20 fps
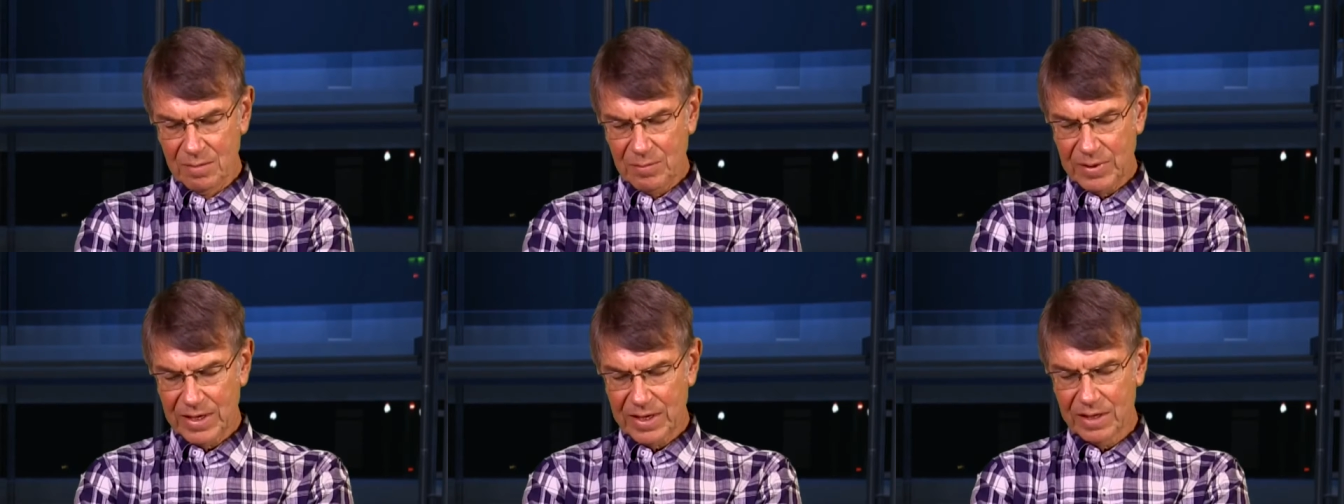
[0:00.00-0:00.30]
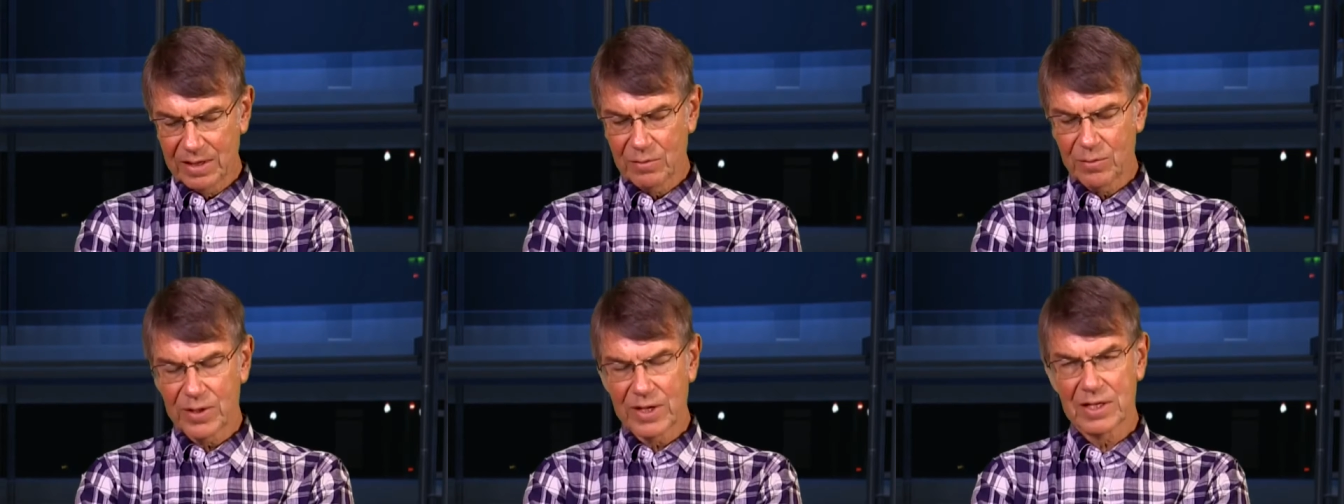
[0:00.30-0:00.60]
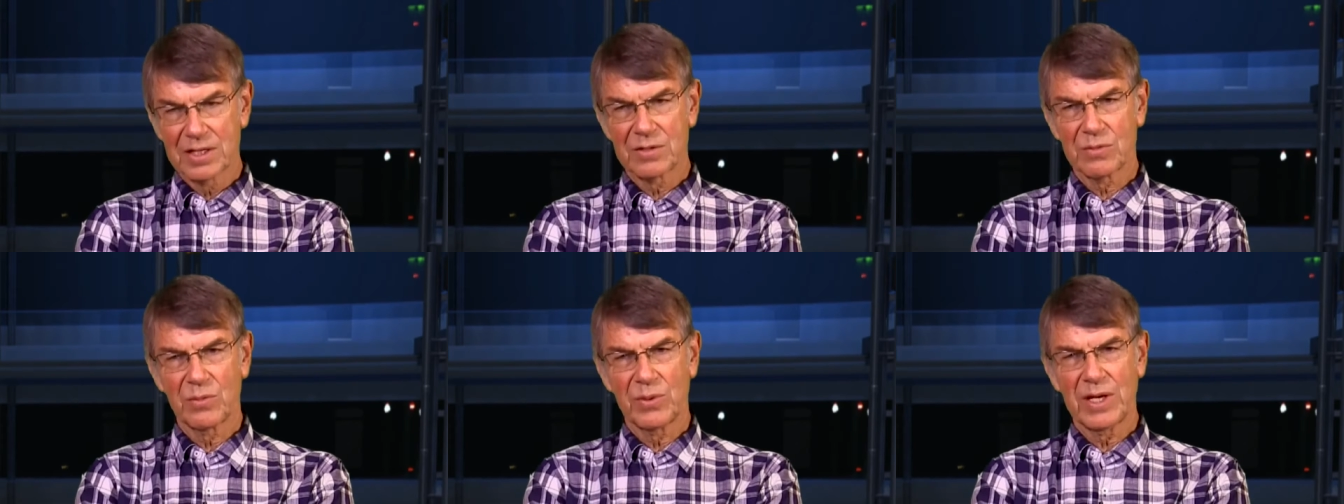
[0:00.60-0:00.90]
But
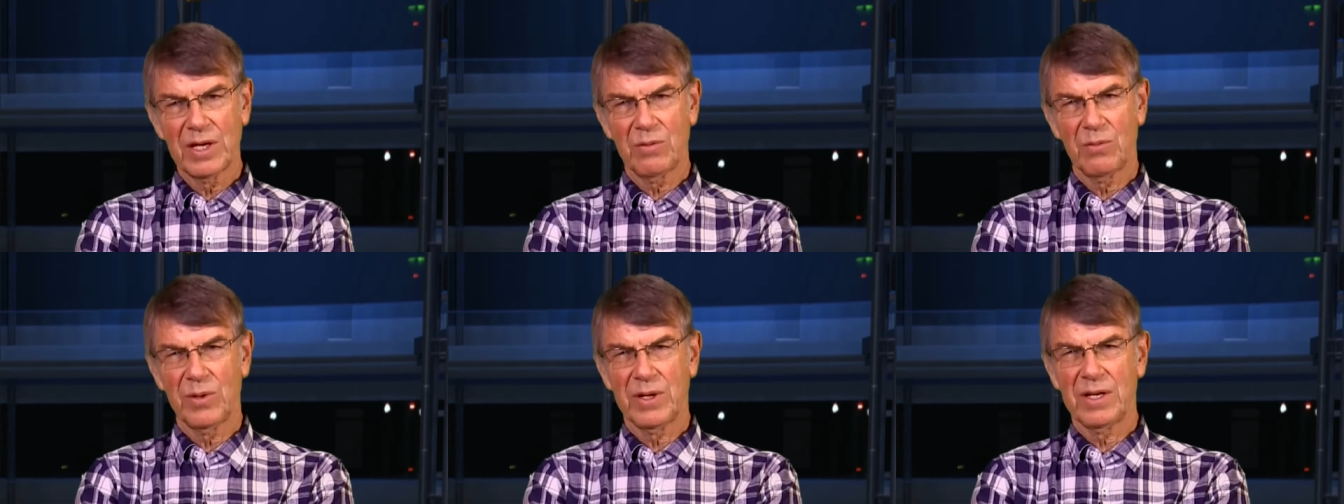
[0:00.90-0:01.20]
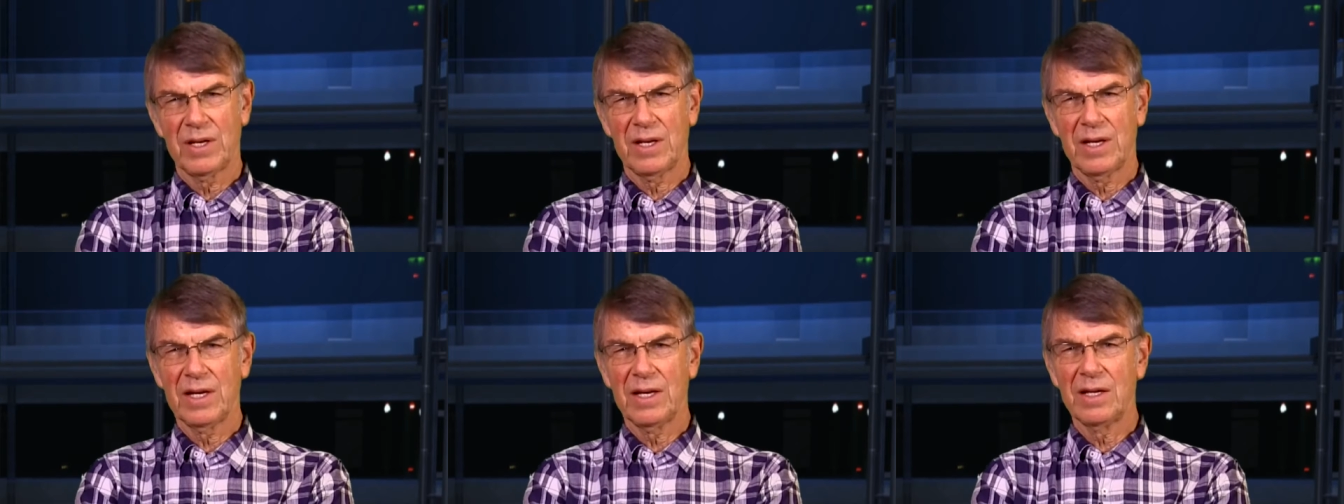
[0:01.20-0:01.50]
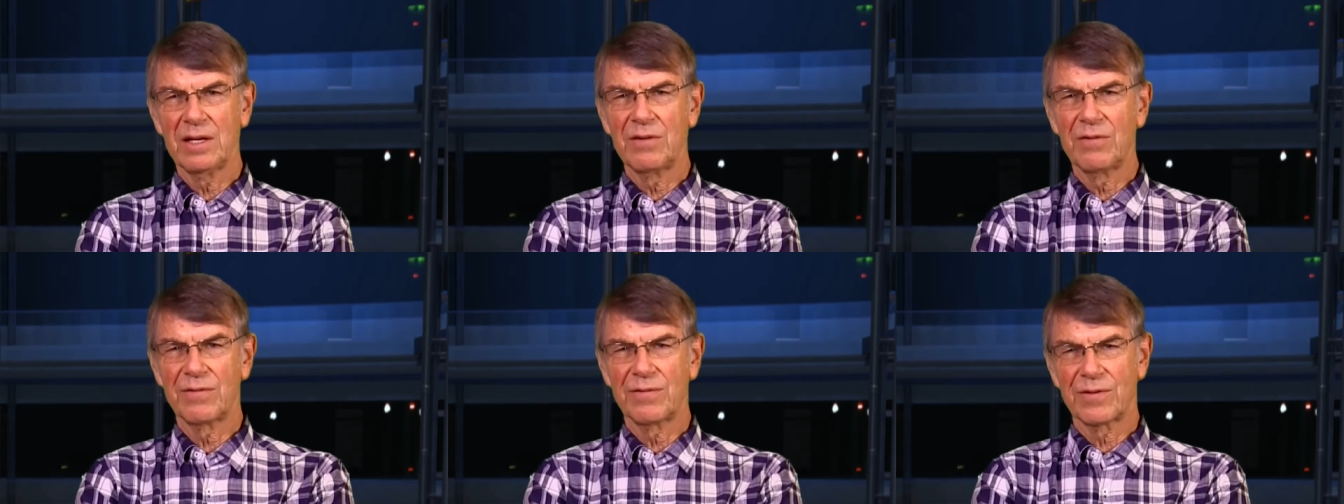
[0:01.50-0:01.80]
otherwise, we
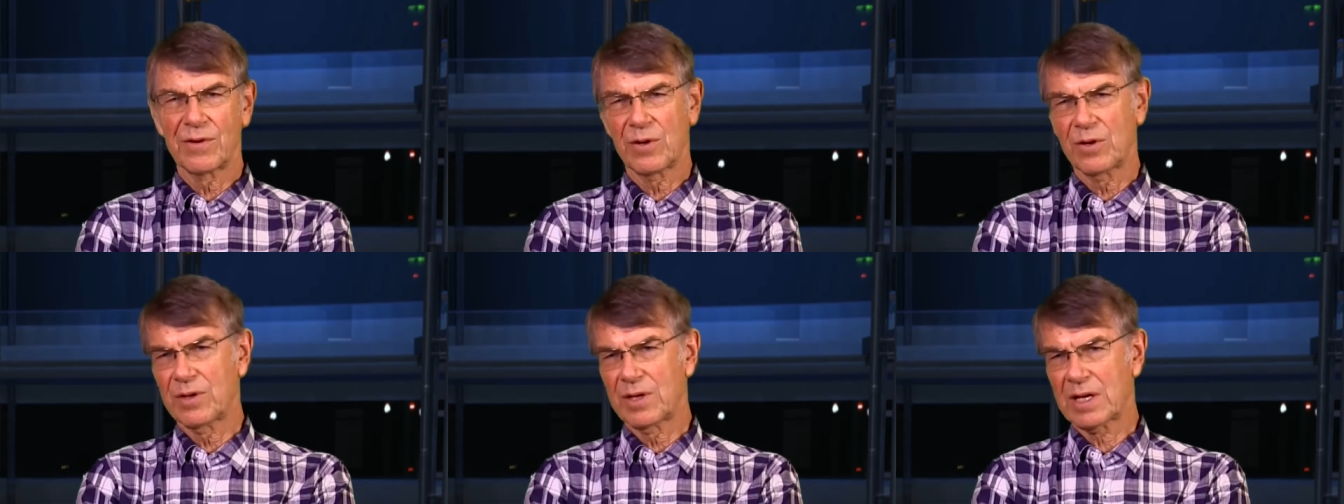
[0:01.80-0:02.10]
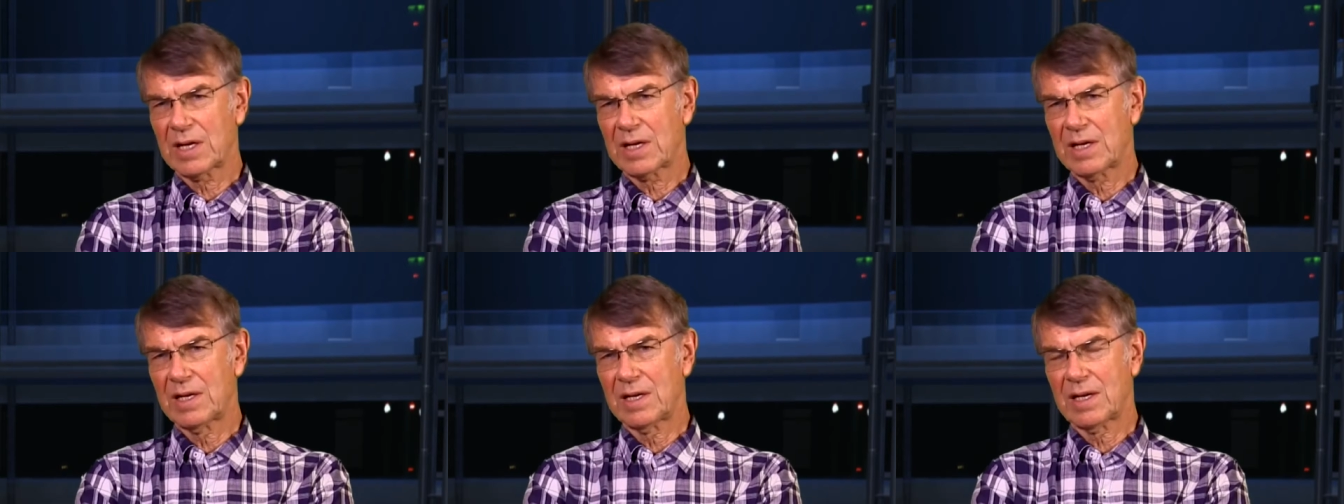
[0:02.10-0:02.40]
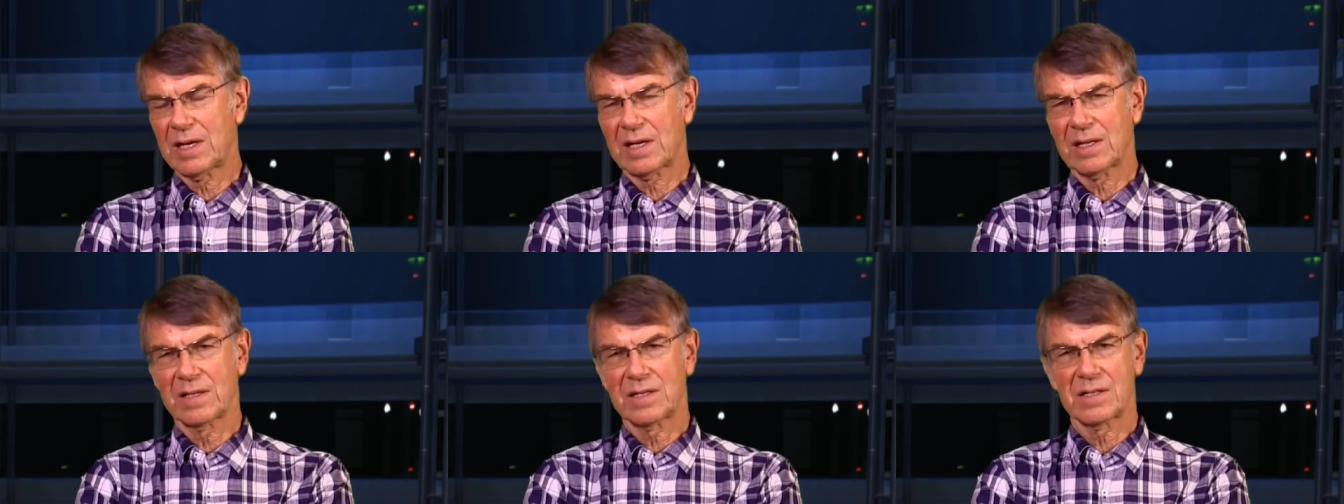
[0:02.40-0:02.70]
need further
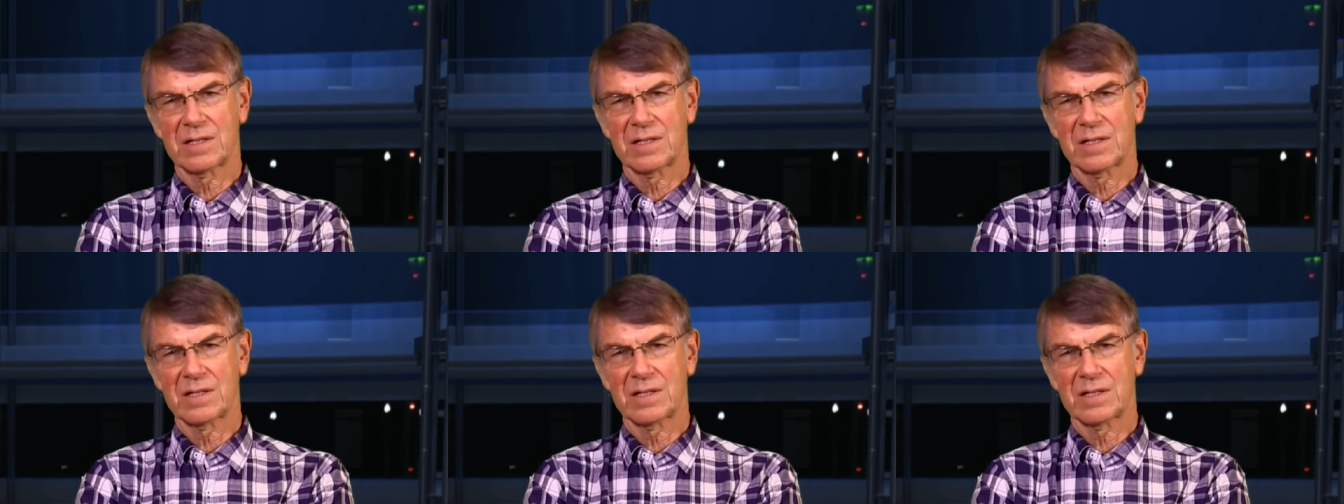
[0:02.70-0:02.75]
clinical